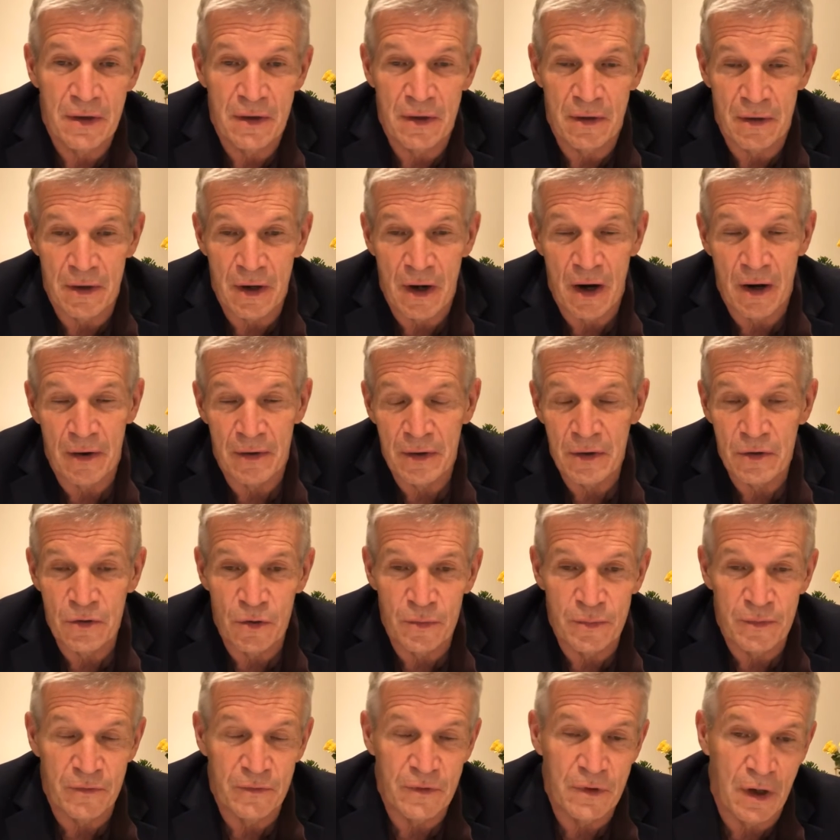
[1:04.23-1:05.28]
there are a
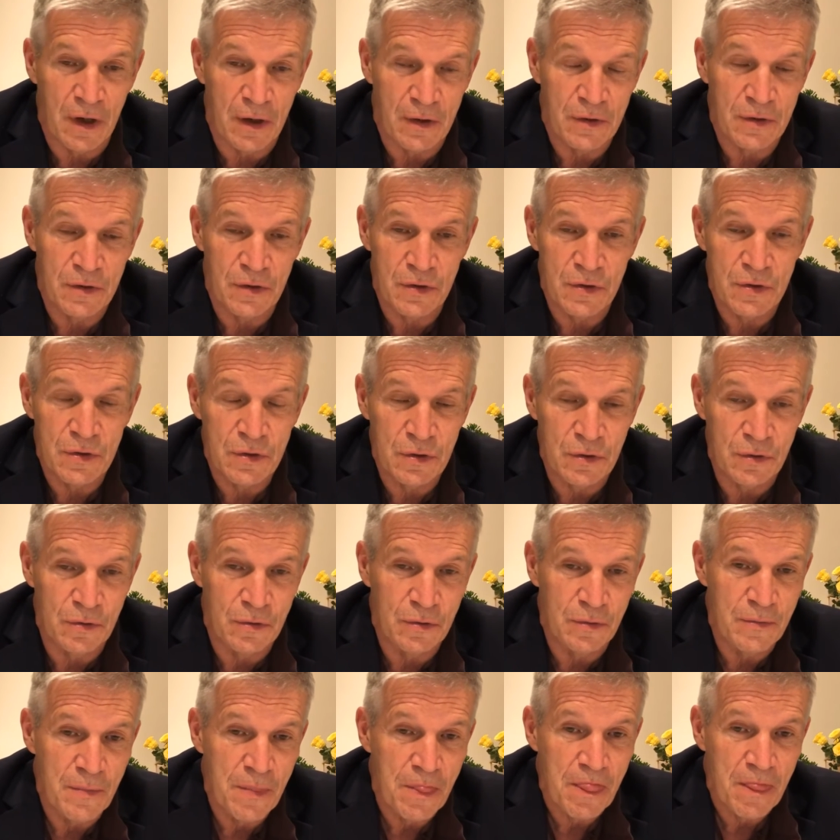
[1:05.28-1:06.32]
group of doctors
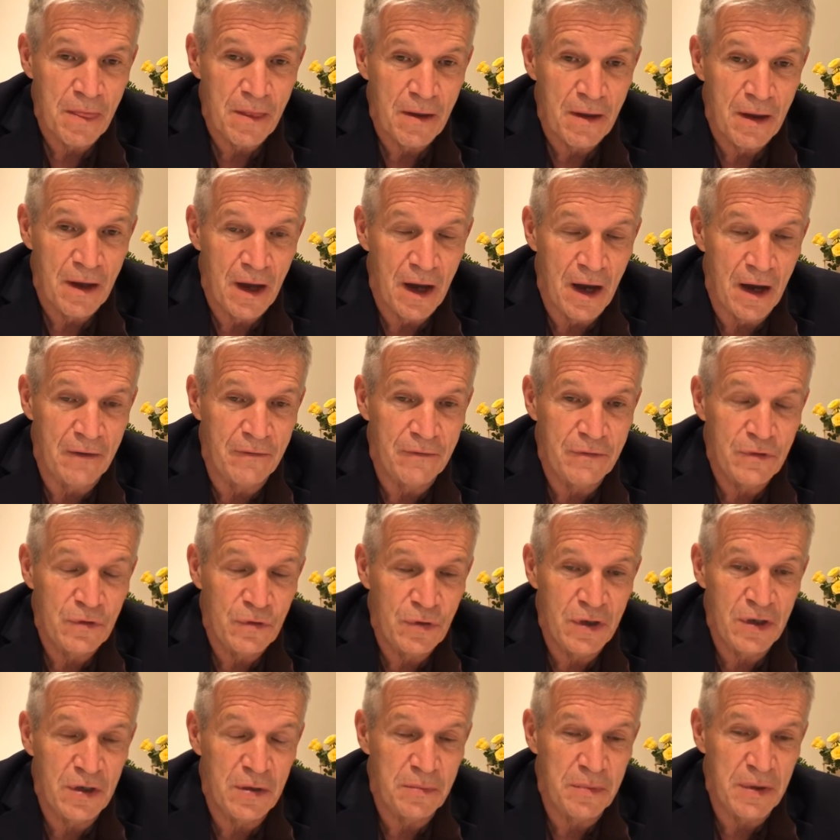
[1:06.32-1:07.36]
who have
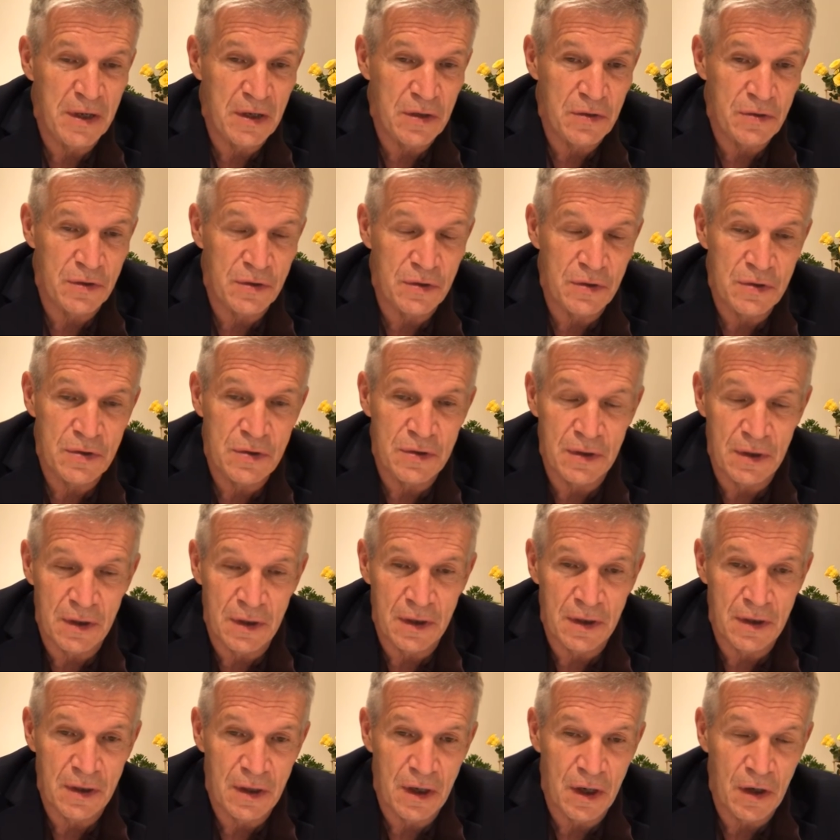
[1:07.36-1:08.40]
treated patients uh,
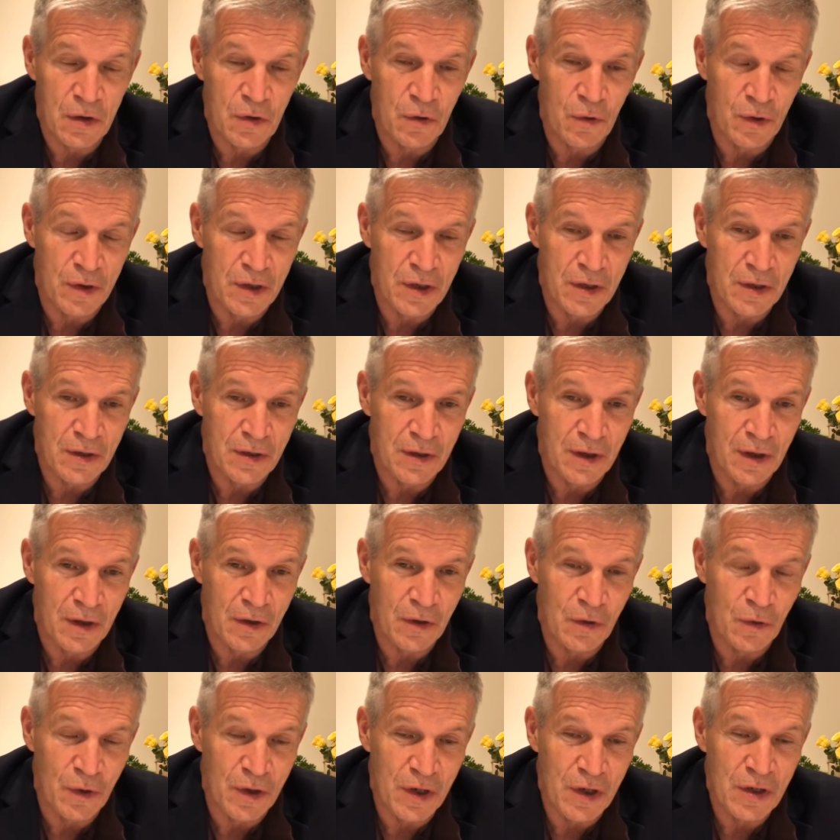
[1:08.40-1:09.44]
according,
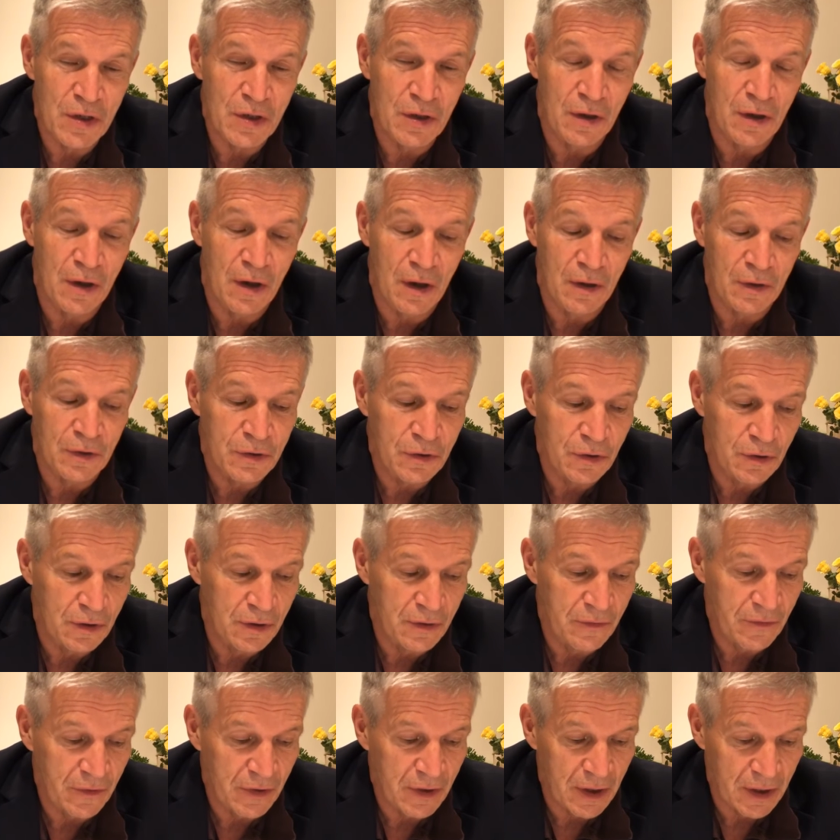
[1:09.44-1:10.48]
according to
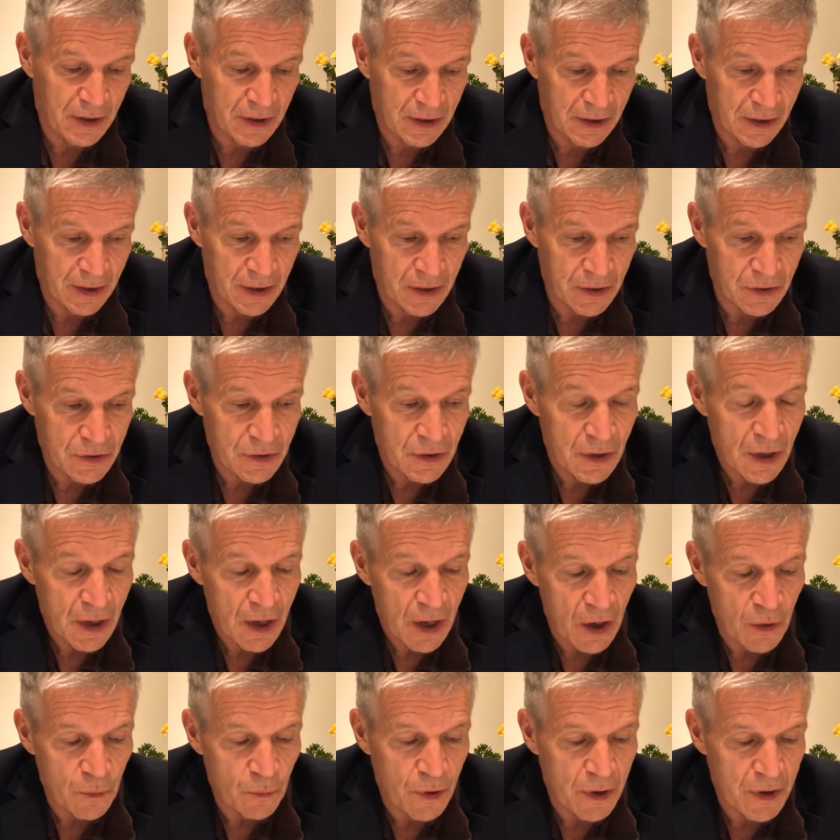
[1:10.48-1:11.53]
alternative guidelines.
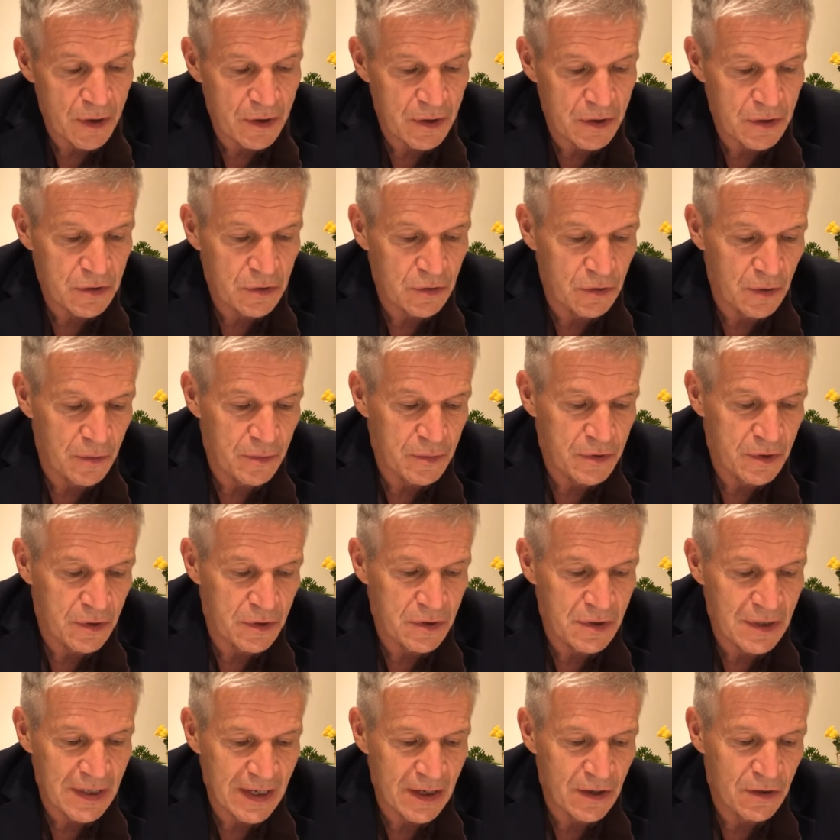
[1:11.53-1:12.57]
And one of these groups is
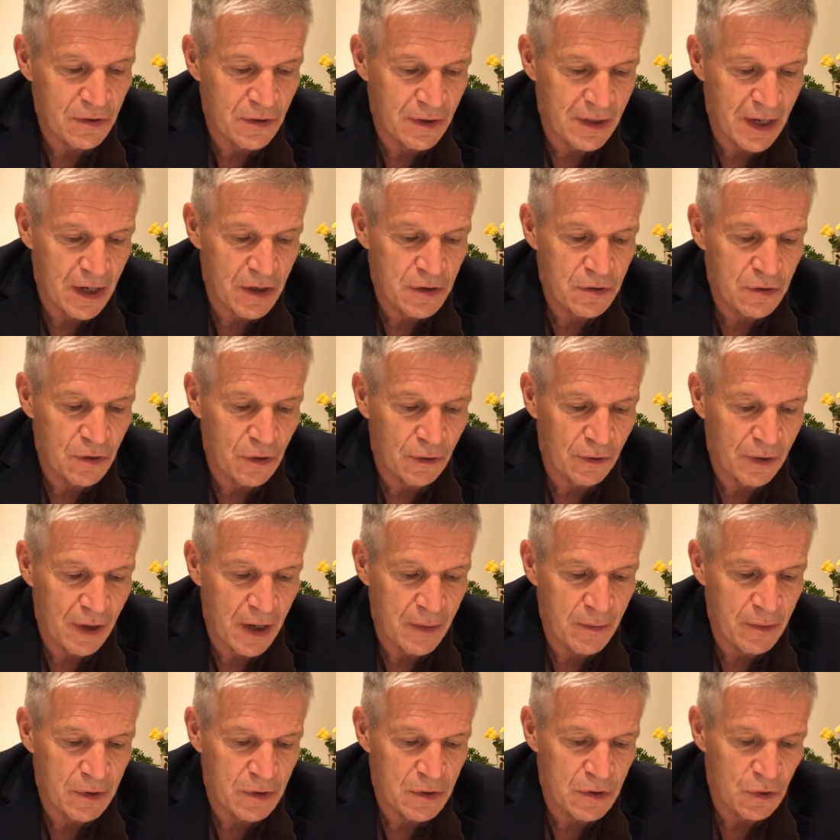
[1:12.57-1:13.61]
the International
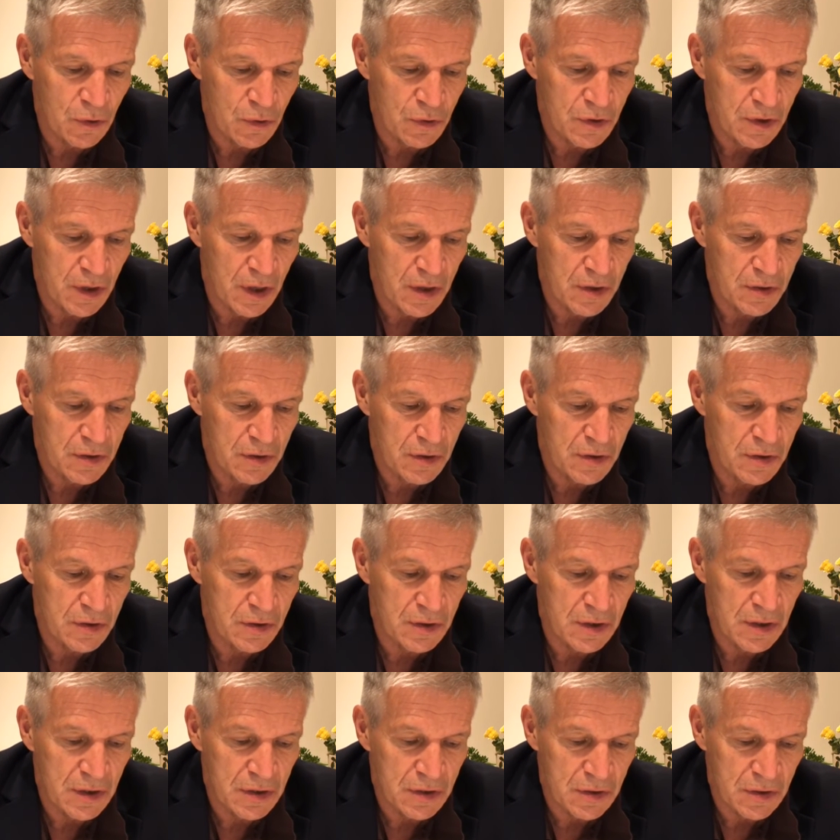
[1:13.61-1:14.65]
Lyme and Associated
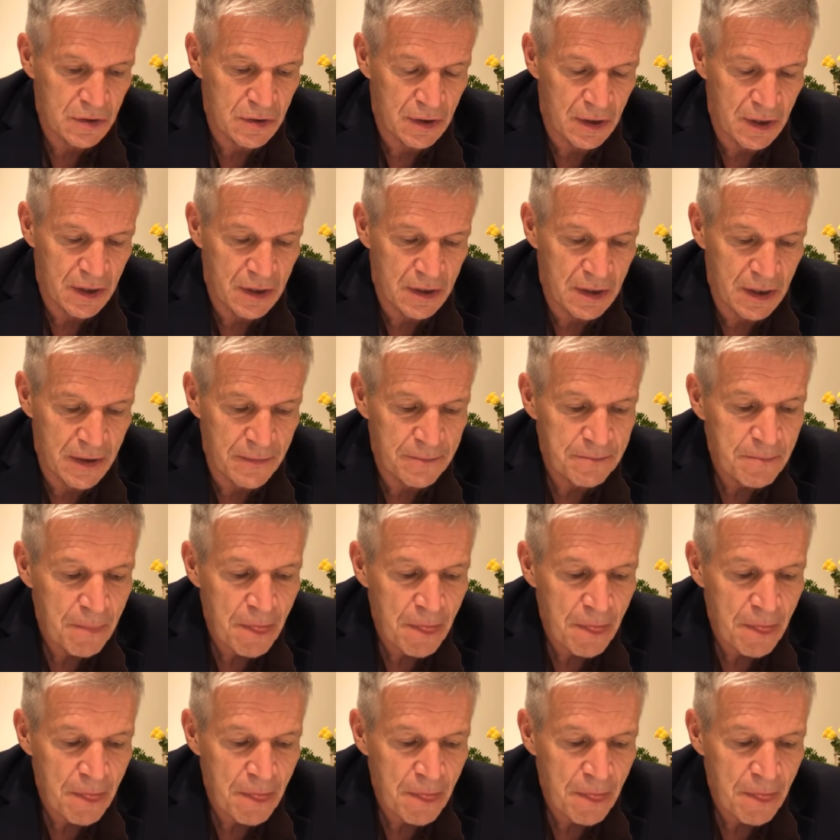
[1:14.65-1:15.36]
Disease Society.